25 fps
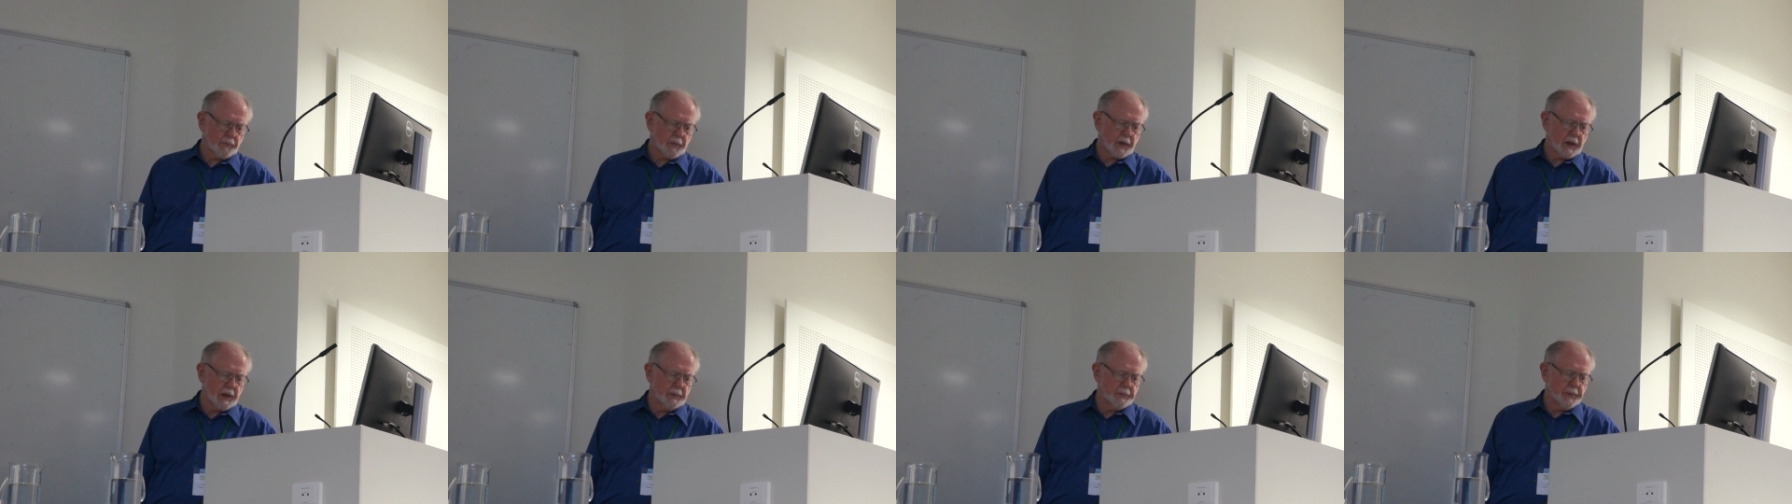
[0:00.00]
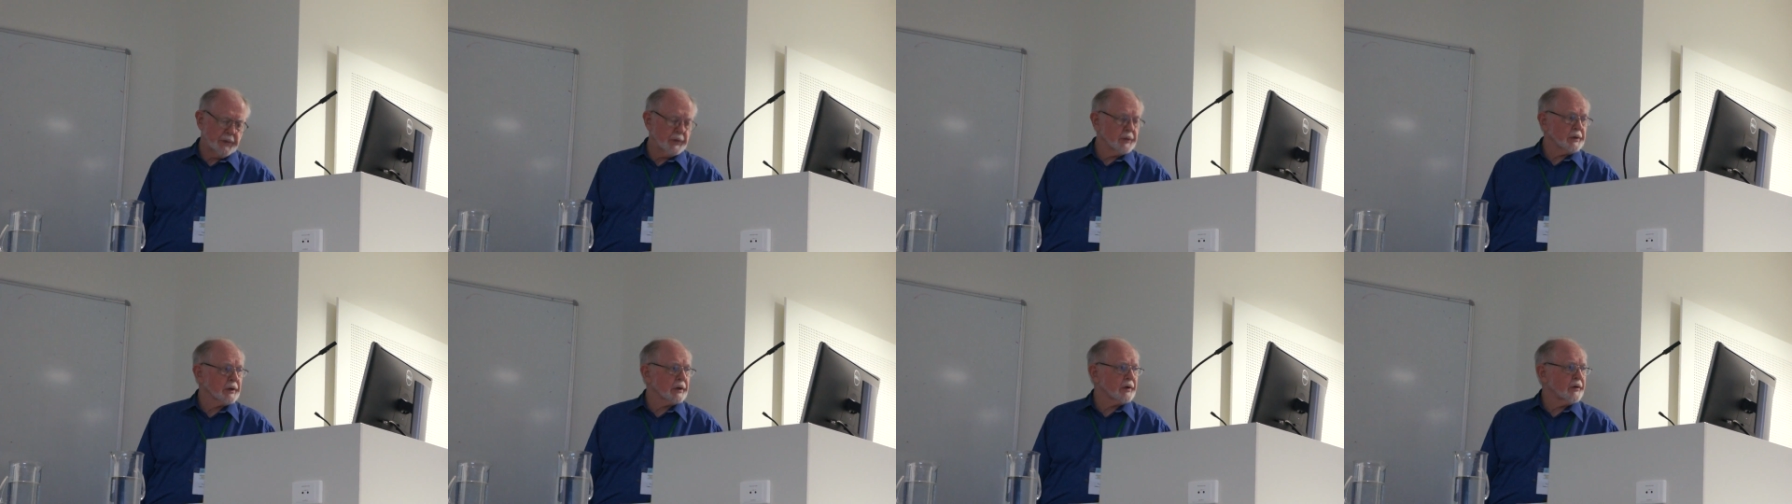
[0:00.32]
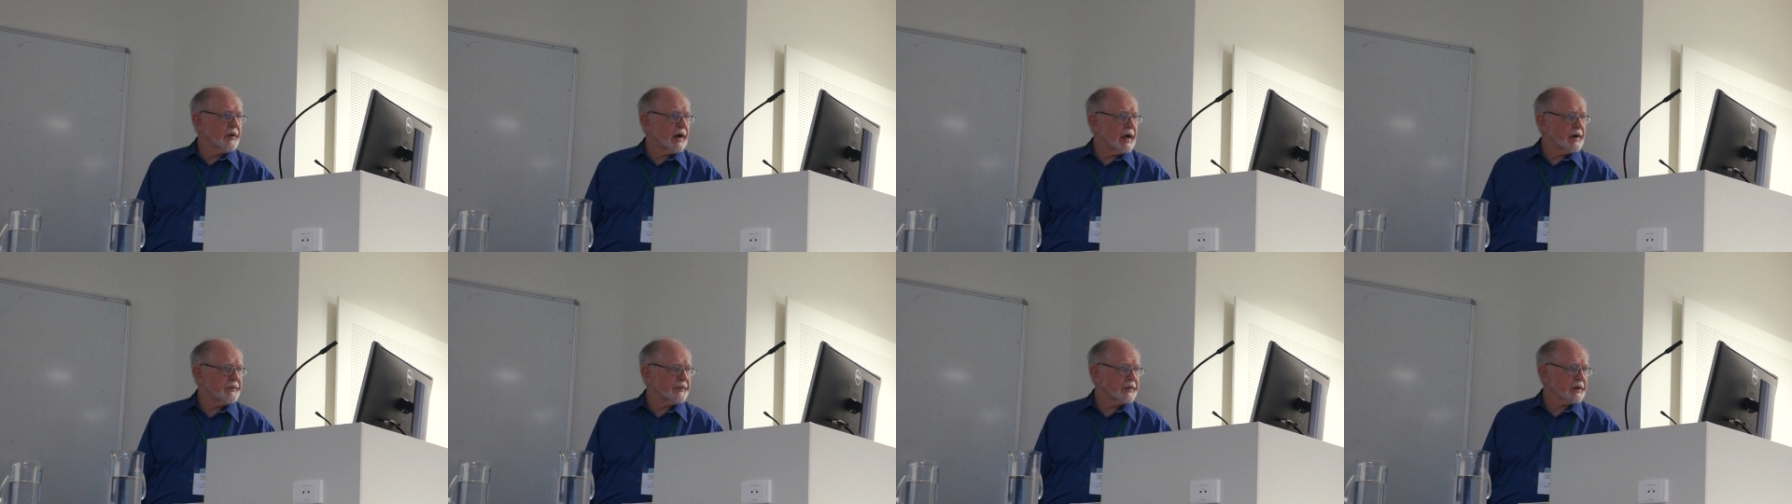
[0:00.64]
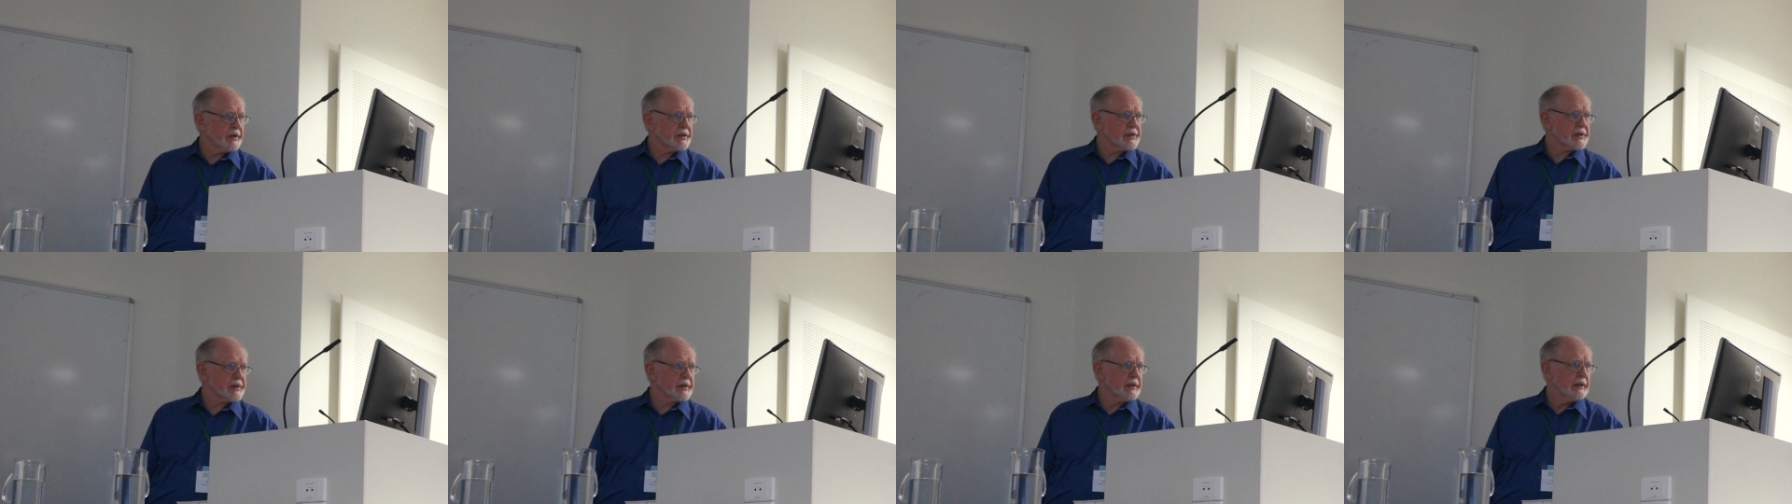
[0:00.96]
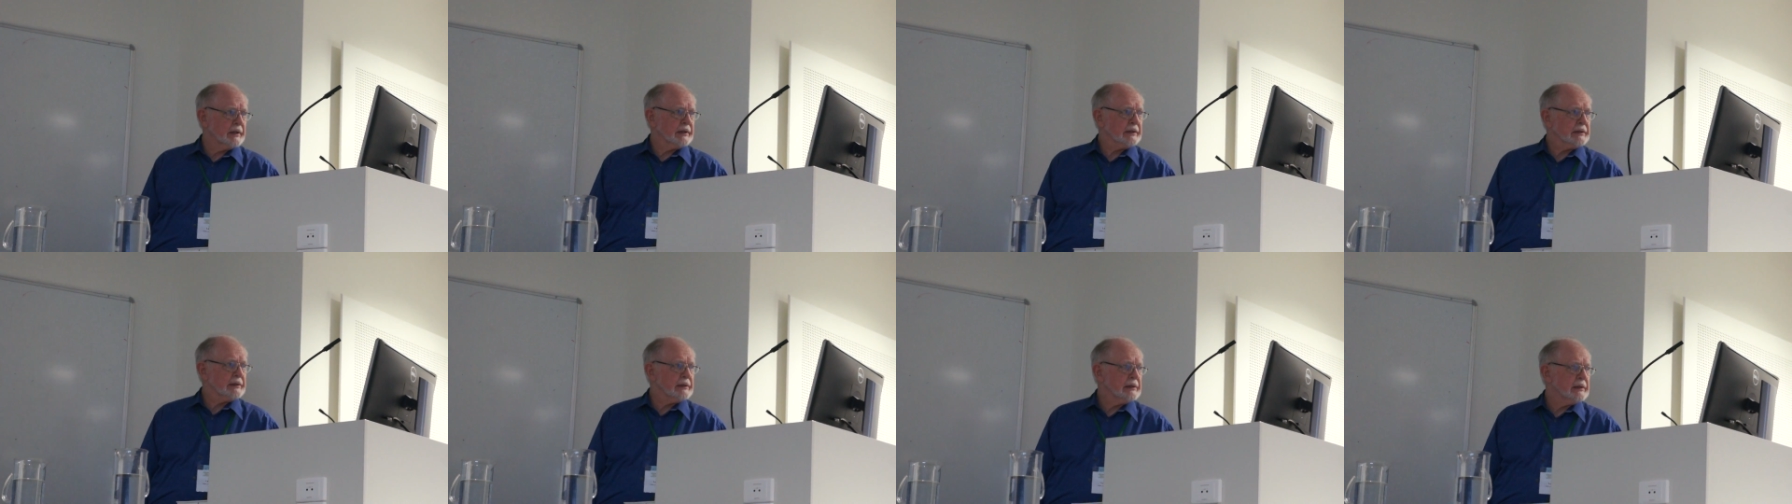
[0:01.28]
computer graphics.
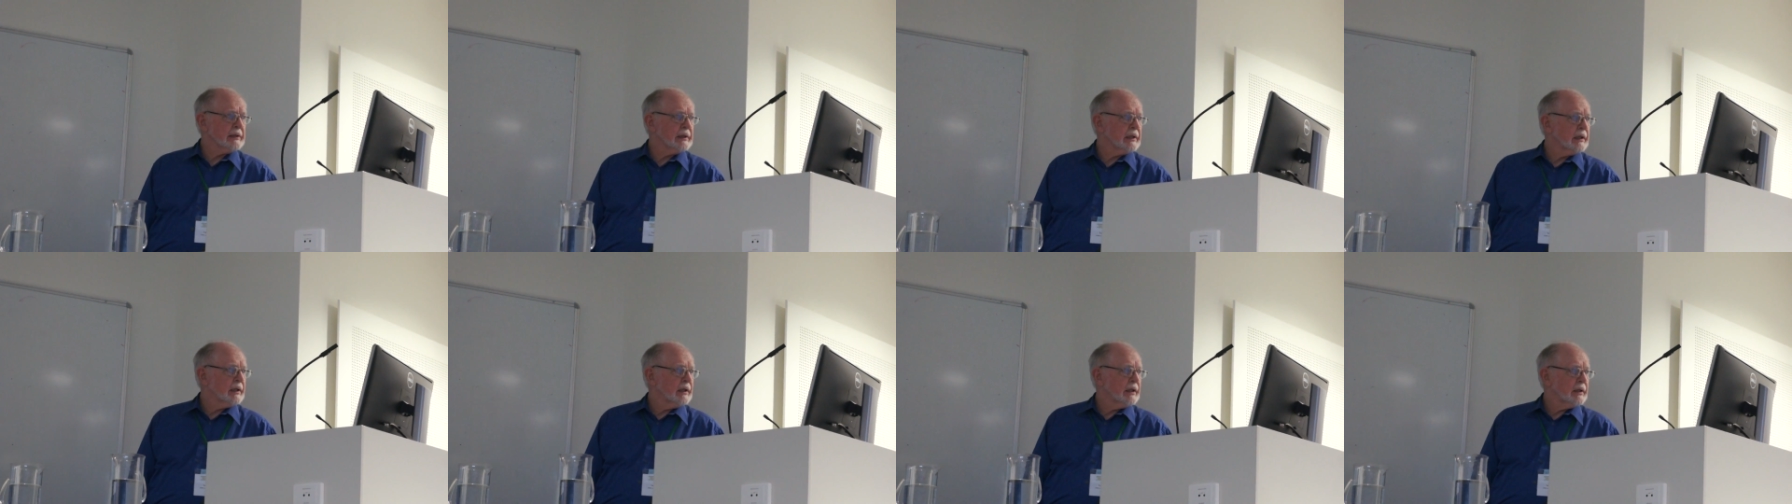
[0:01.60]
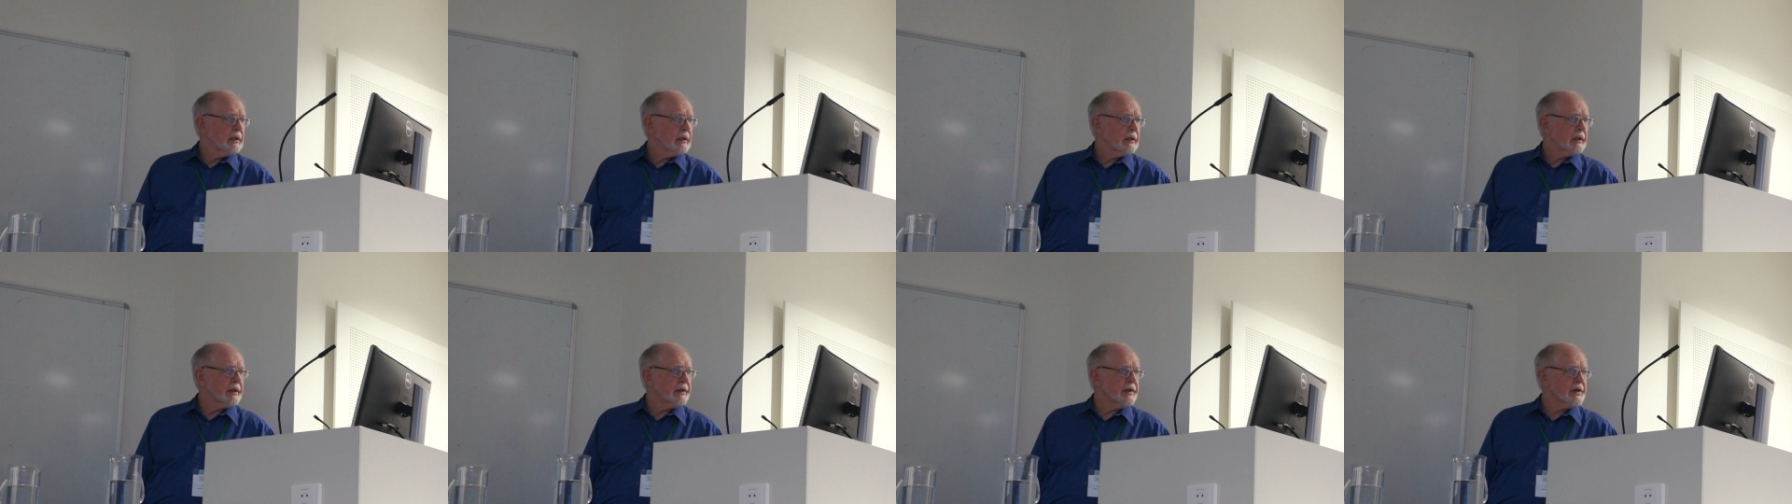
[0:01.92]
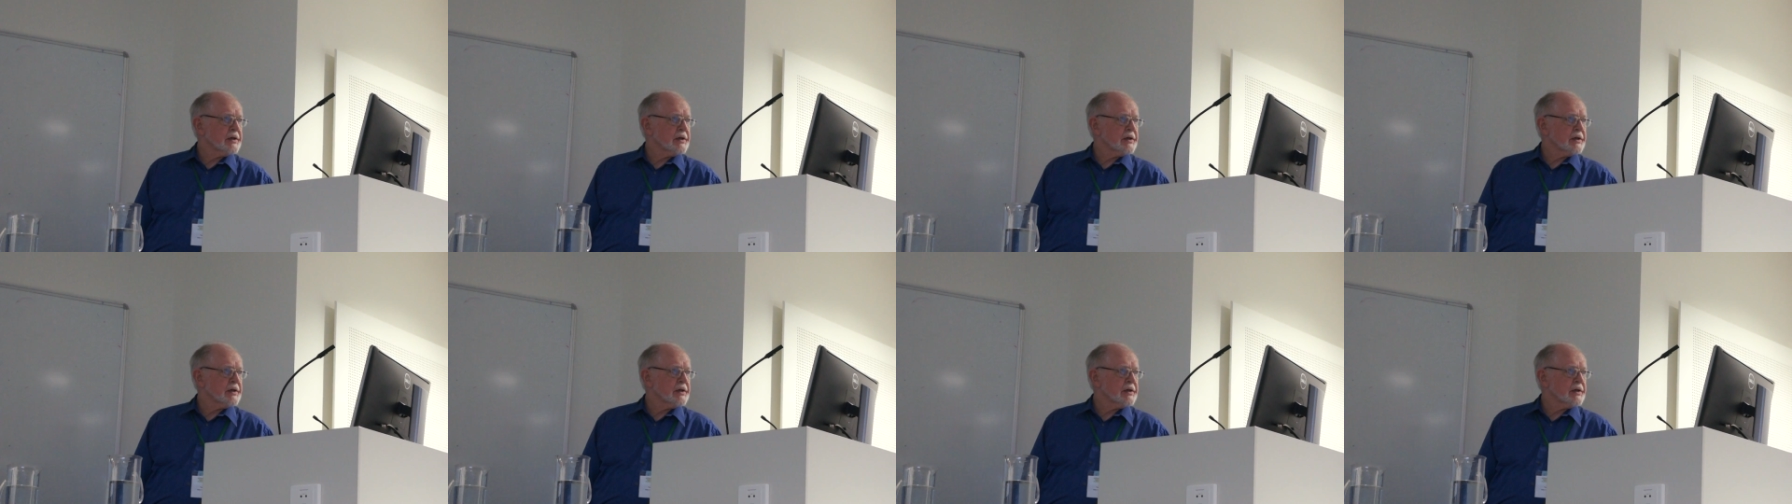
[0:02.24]
And